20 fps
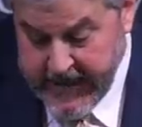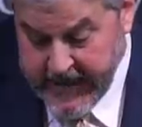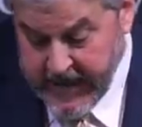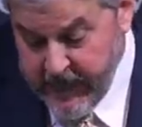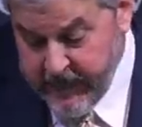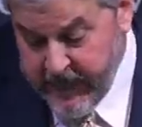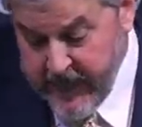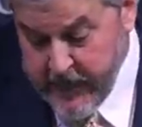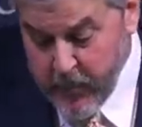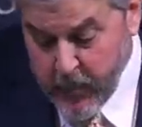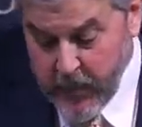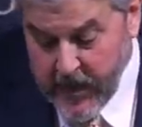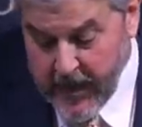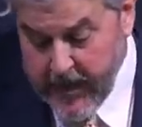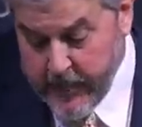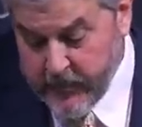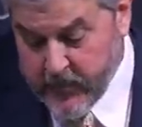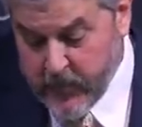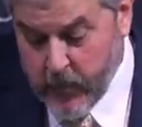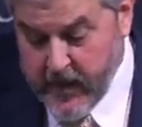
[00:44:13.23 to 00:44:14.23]
Any feeble
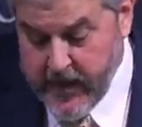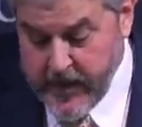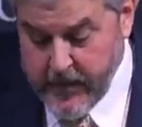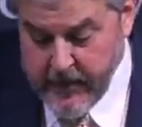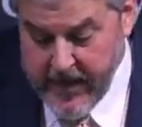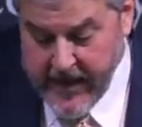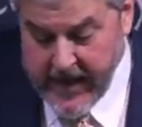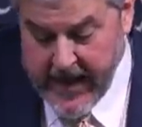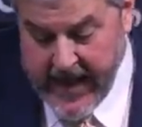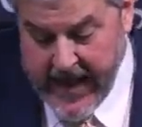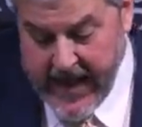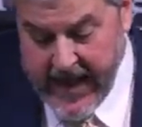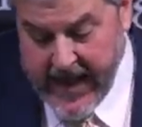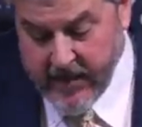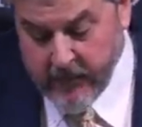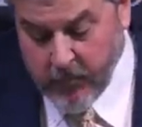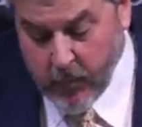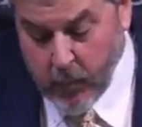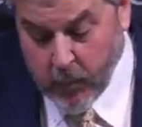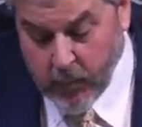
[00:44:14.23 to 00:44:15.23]
claims we may
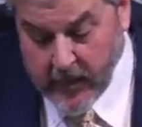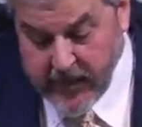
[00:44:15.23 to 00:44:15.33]
have will